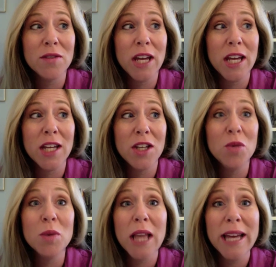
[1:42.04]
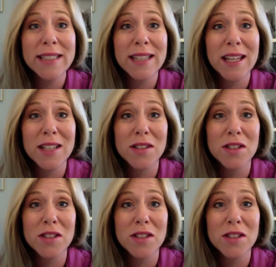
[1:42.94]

and you would like to get his